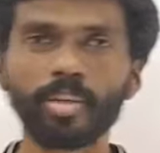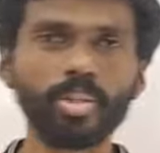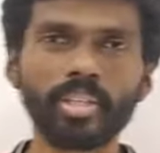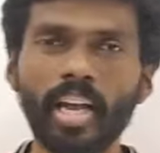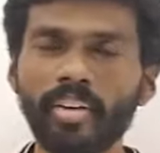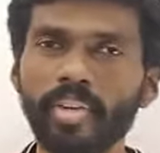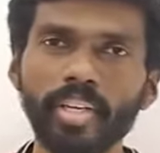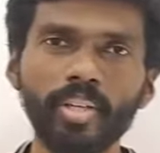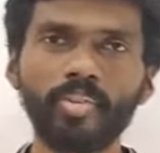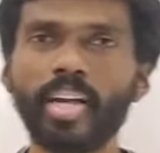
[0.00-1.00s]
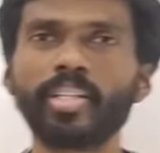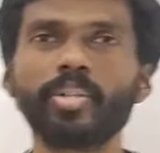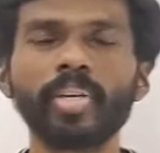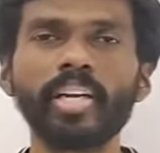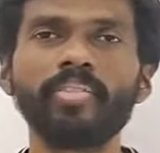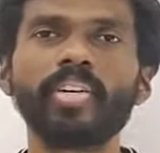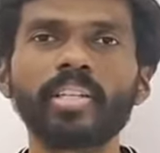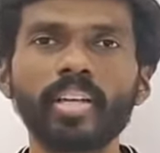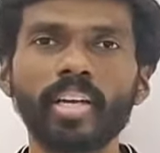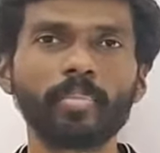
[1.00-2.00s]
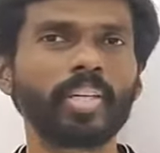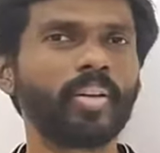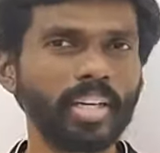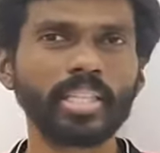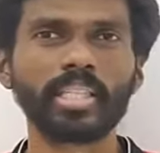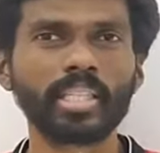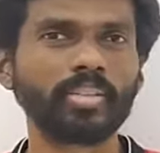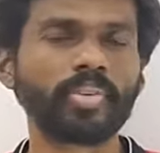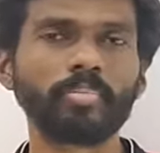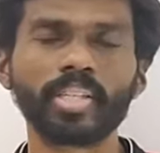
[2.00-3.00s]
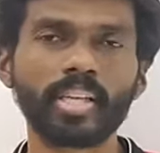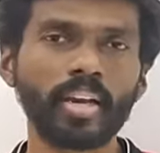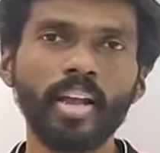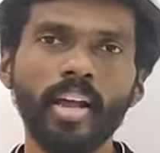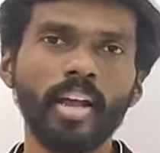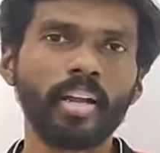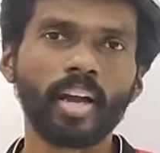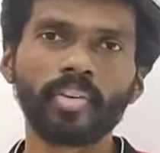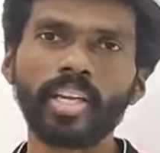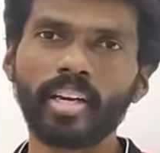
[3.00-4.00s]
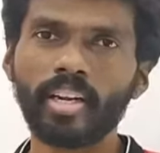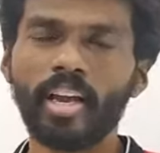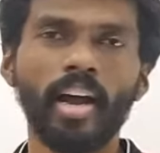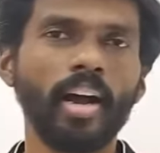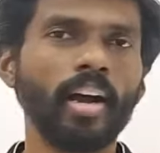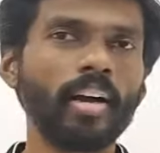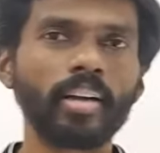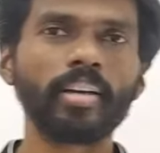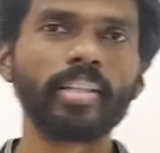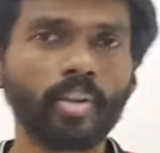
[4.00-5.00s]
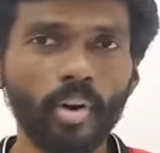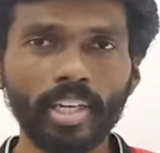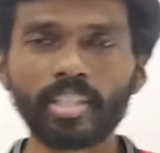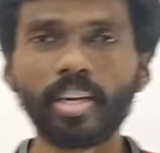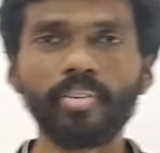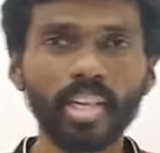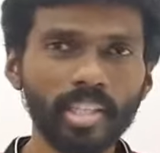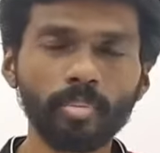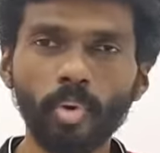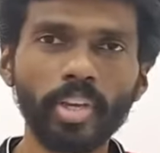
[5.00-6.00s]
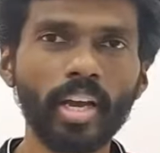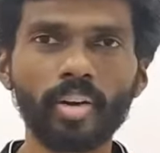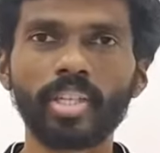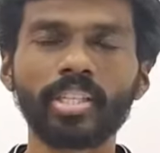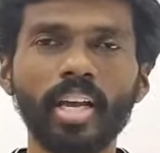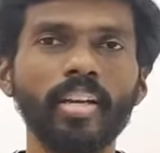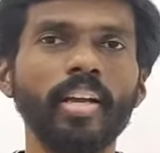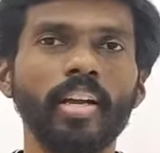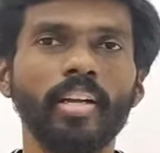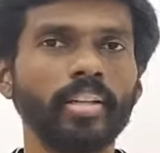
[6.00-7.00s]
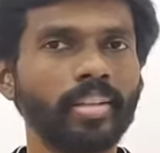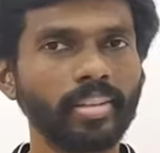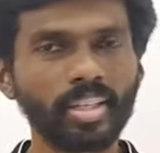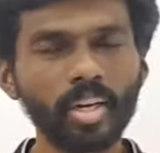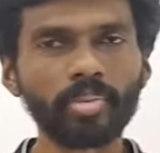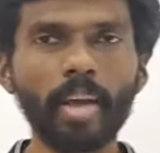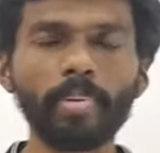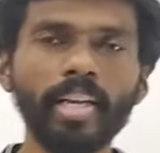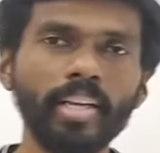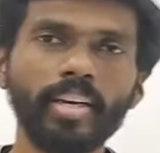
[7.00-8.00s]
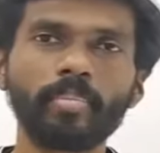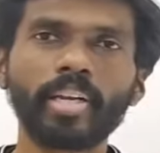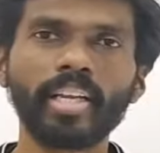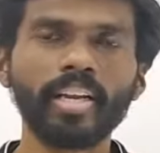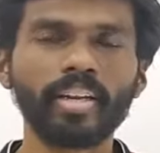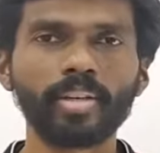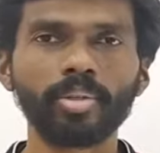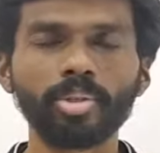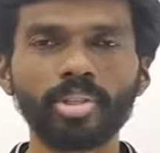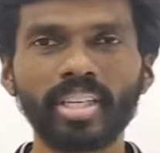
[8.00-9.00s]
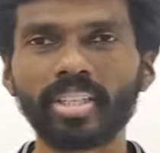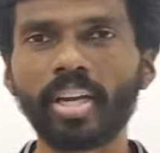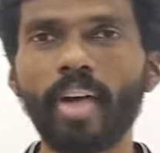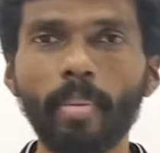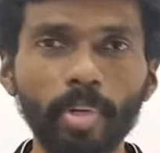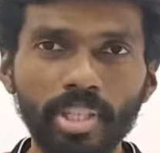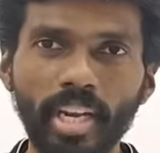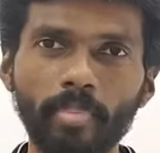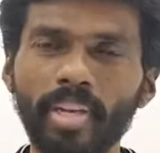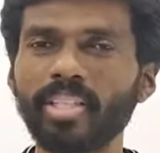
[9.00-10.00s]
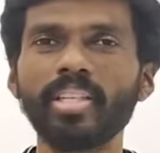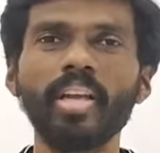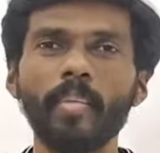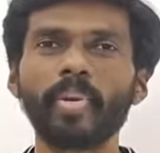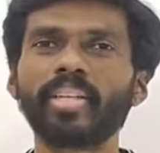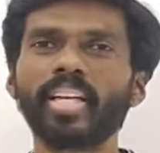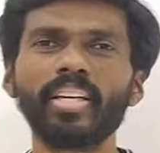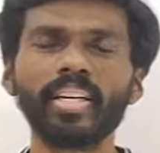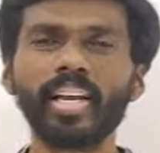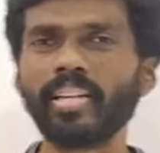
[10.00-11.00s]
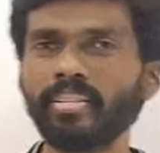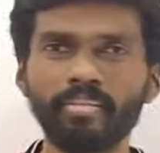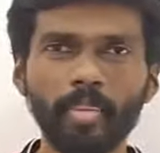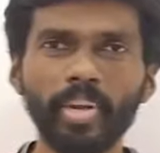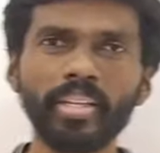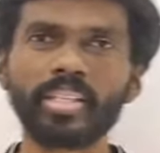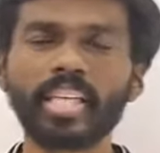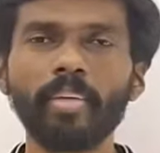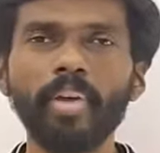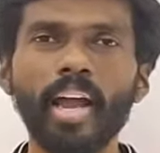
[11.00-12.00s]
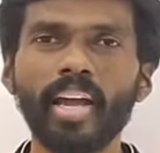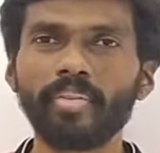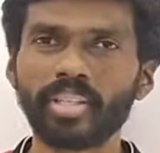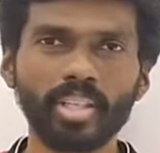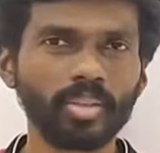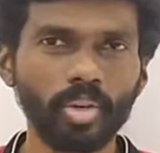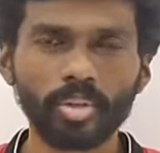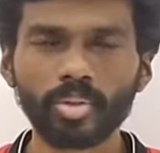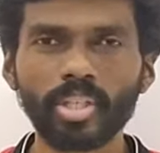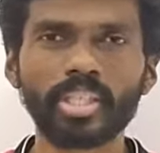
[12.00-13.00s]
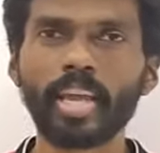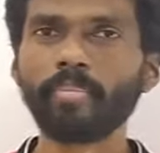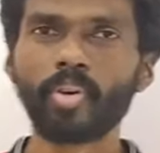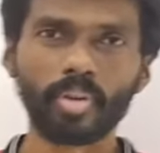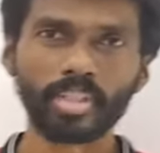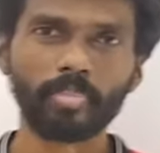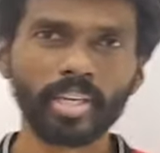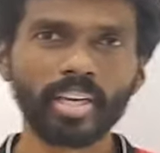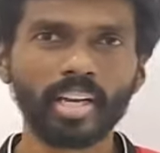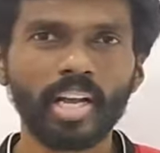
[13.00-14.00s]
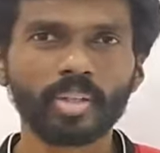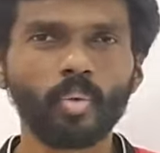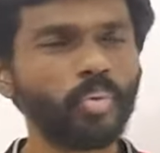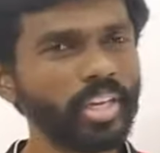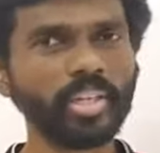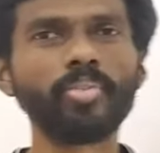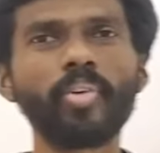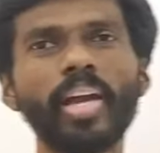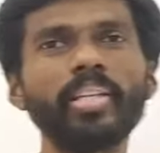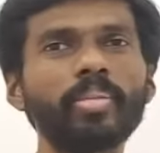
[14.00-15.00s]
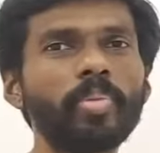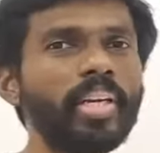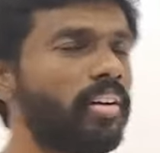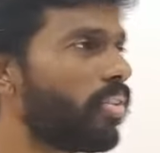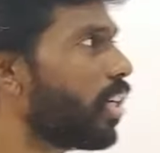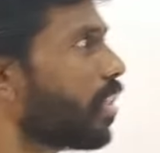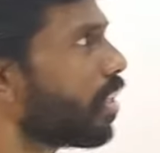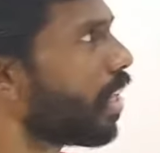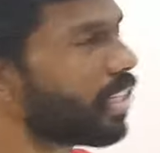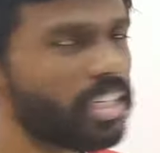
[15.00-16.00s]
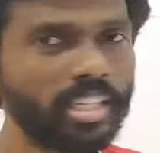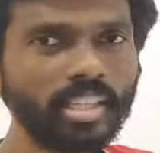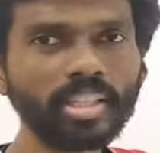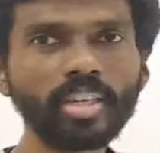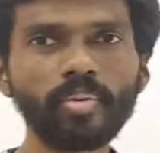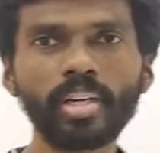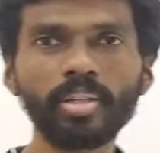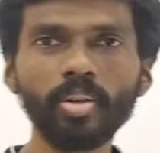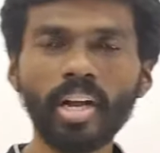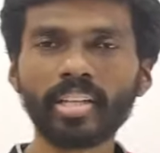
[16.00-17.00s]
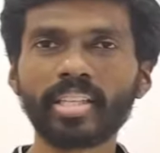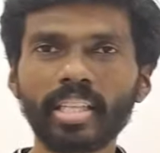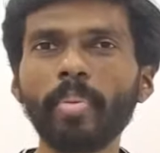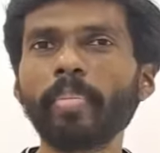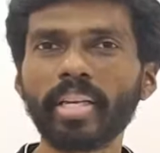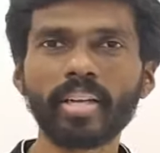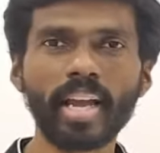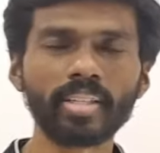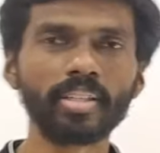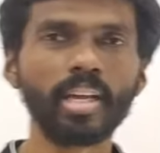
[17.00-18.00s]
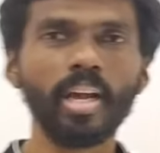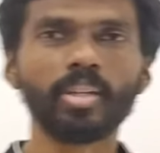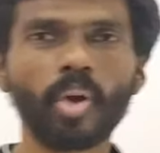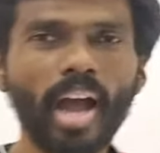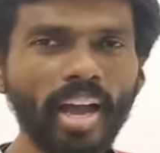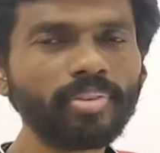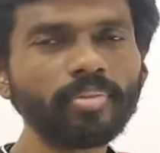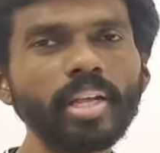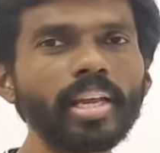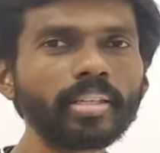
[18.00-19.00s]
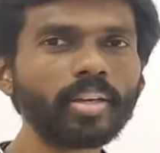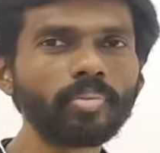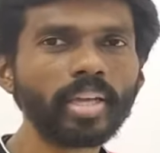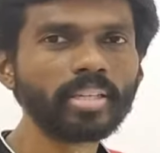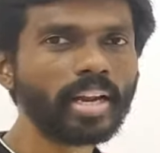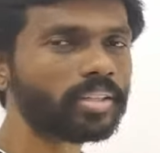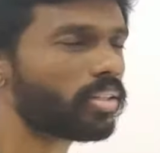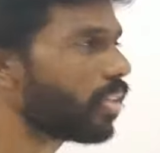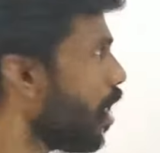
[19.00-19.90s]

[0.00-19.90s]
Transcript: Using that, we need to find the speed of Earth at a particular distance from the Sun. Now here in the context of Earth moving around the Sun, the terms aphelion and perihelion are used instead of apogee and perigee, but technically they mean the same, and we are just going to use the same concept here. So we need to find the speed of Earth at a distance equal to the semi-major axis, so half of the length of major axis.